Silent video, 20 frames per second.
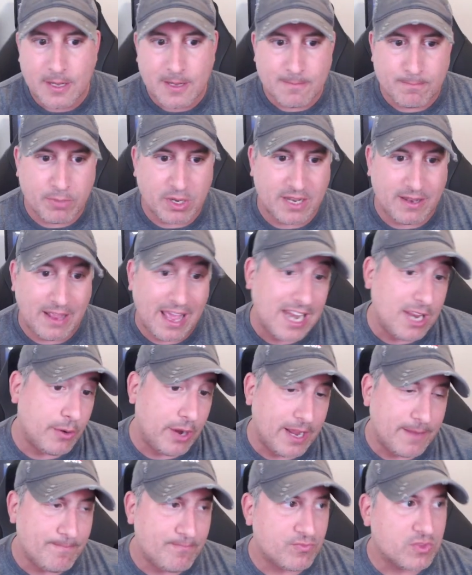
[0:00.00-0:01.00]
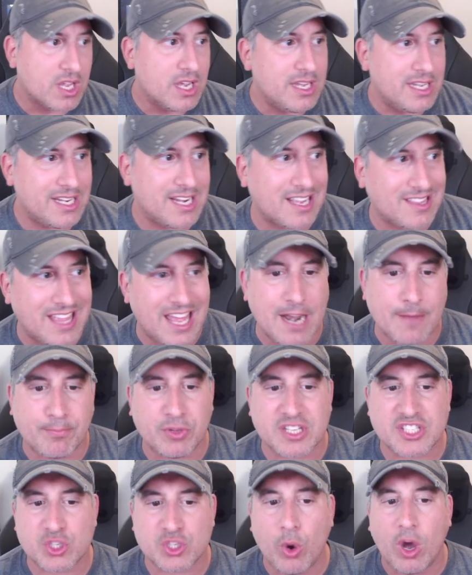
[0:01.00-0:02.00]
But anyway, he got that at
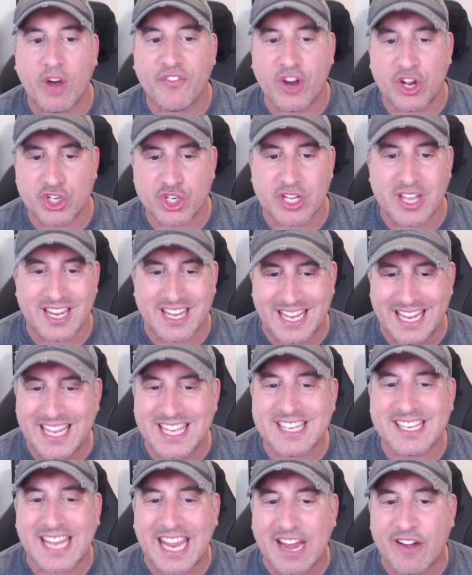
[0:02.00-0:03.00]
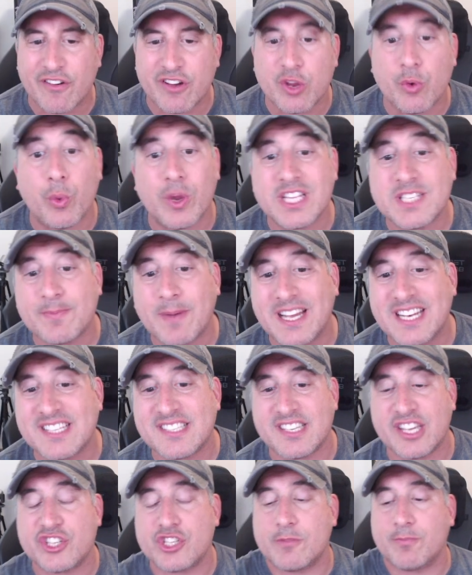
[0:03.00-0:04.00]
plus 1200. Then Ian Garry wins by
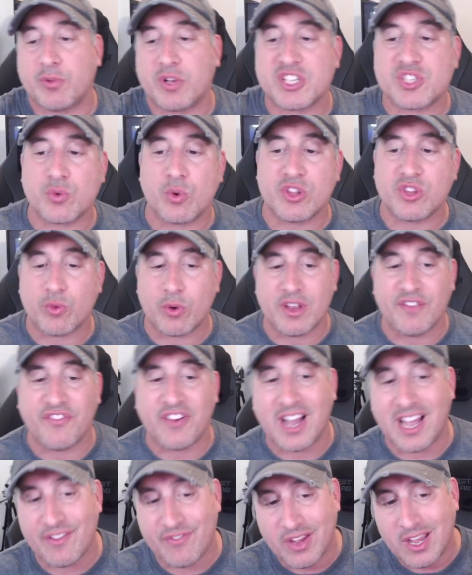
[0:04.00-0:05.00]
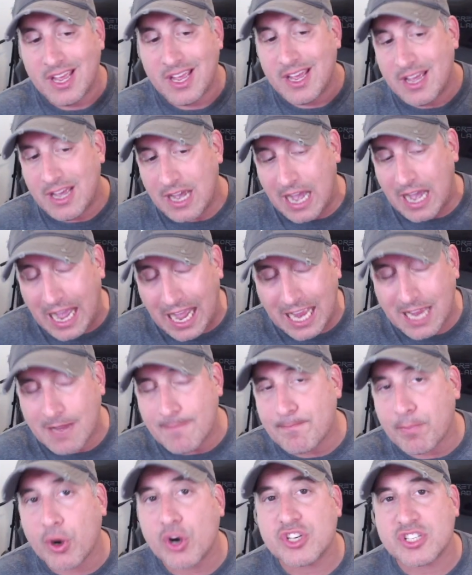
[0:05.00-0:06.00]
decision plus 125. I
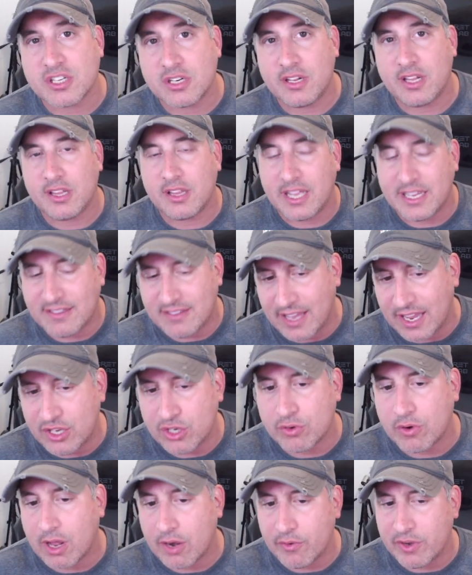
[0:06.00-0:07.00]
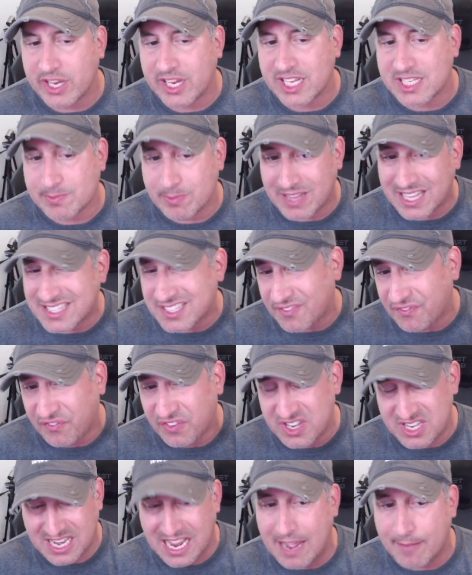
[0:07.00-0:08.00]
personally like Daniel Rodriguez, but that's a
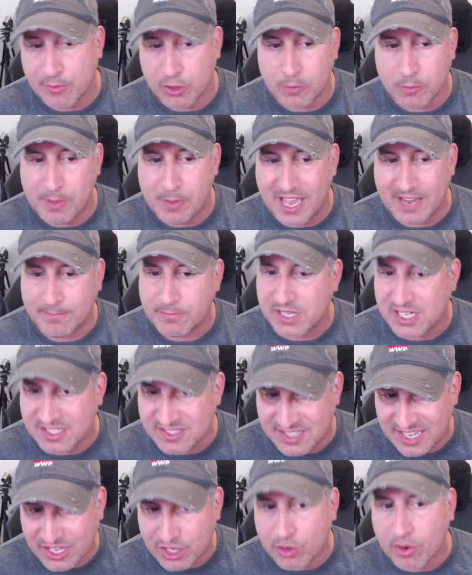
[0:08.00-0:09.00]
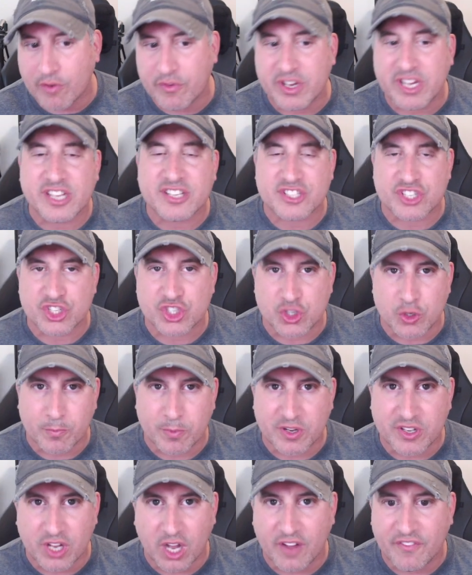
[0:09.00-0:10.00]
phenomenal bet because Daniel Rodriguez is super
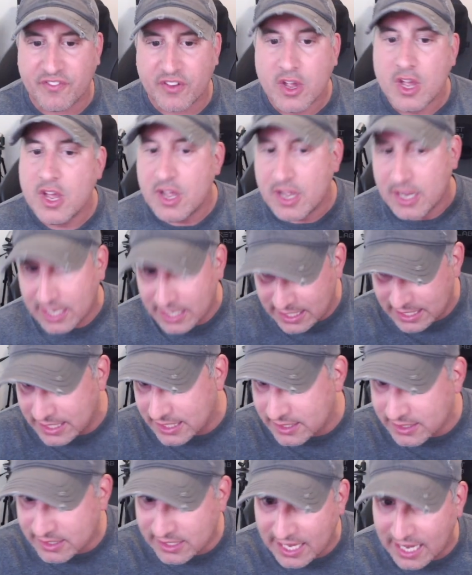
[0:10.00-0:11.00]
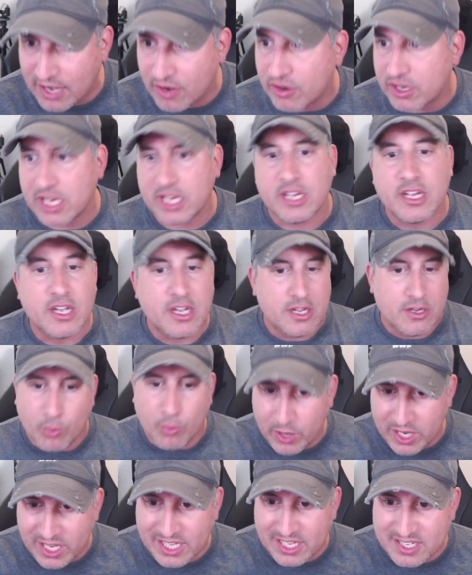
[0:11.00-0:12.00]
tough. Ian Garry
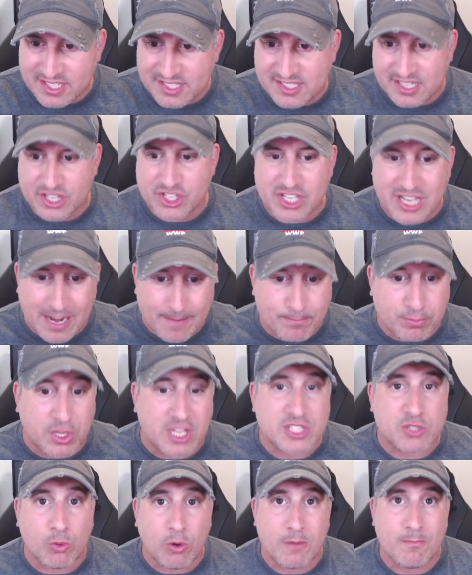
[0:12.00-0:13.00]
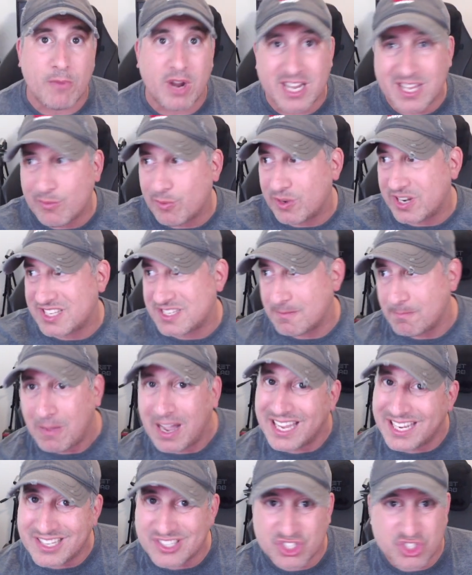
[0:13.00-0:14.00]
winning a decision at plus one money when he's a
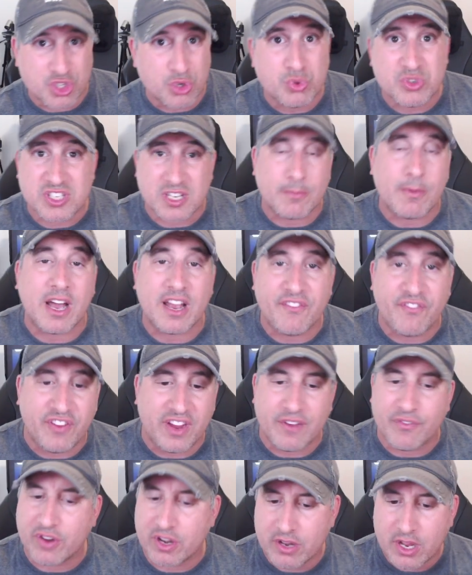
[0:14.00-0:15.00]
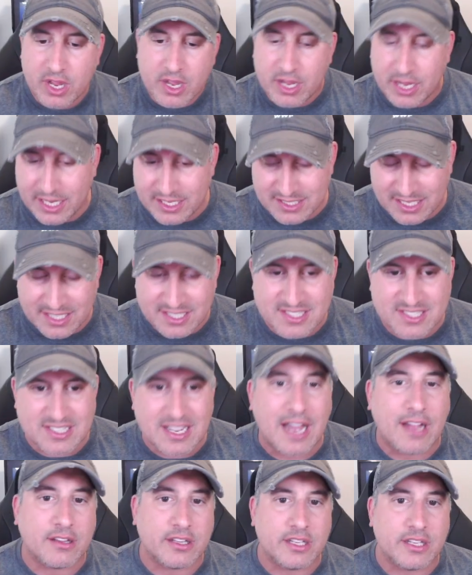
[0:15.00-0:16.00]
minus two some odd favorite is a
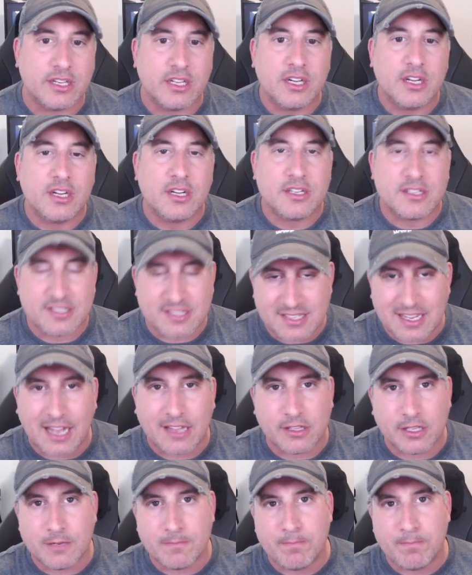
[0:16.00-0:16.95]
solid solid